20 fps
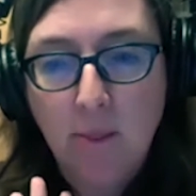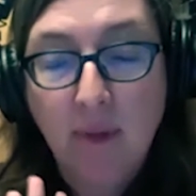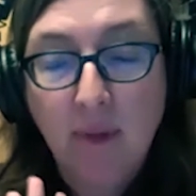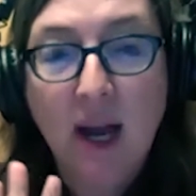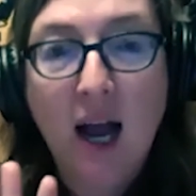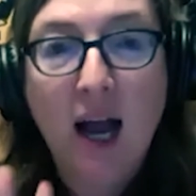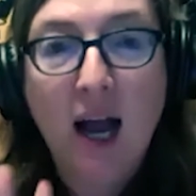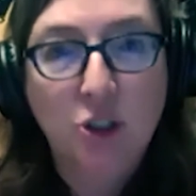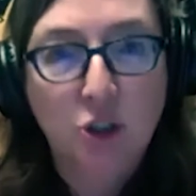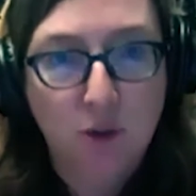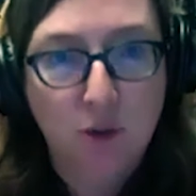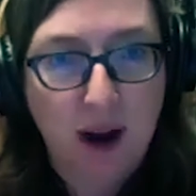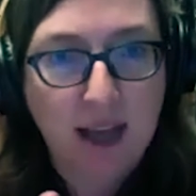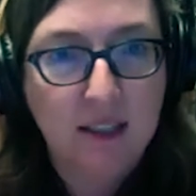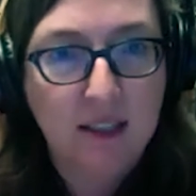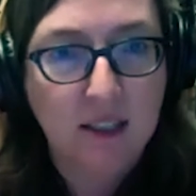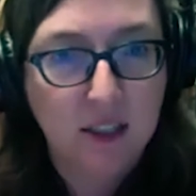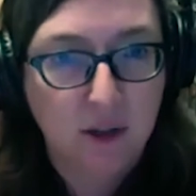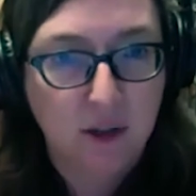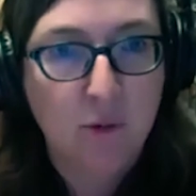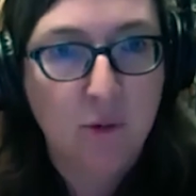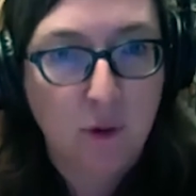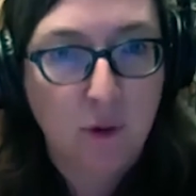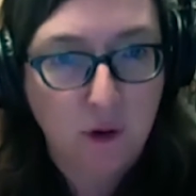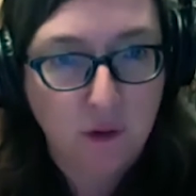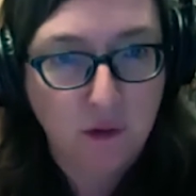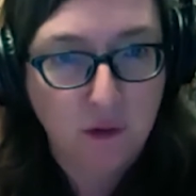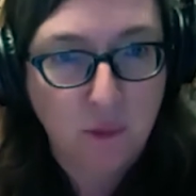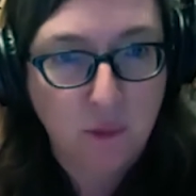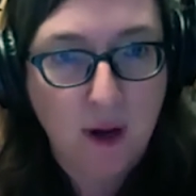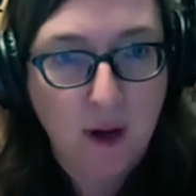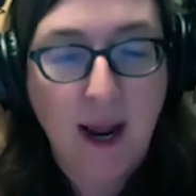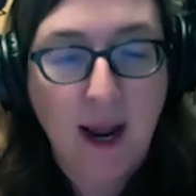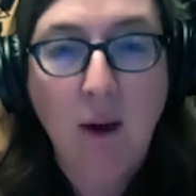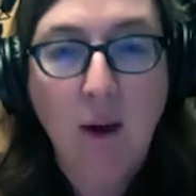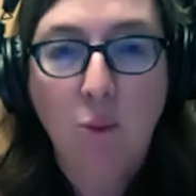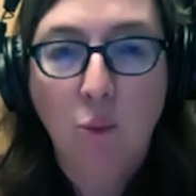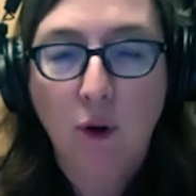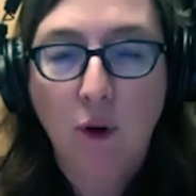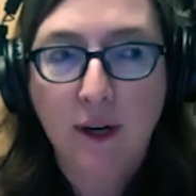contrast to the first one.
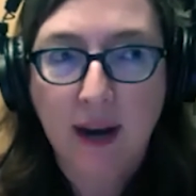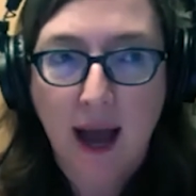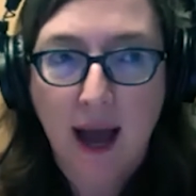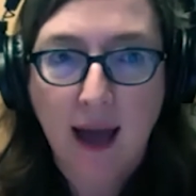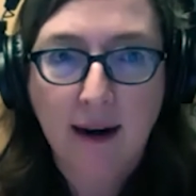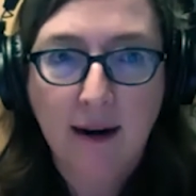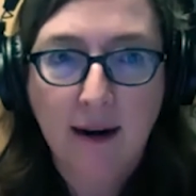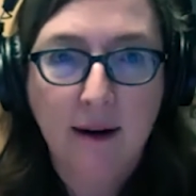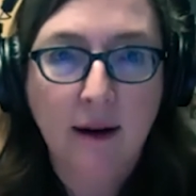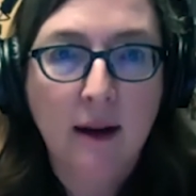I would not